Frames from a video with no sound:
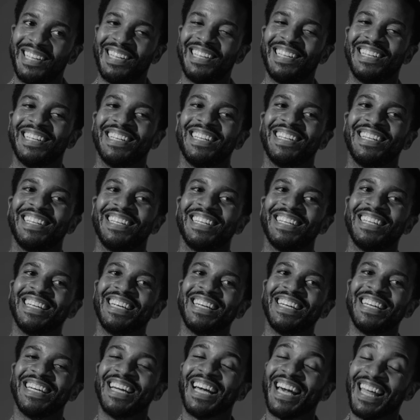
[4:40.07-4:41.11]

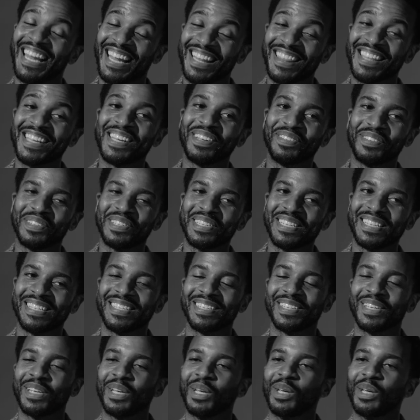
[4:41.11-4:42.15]
and I think it was this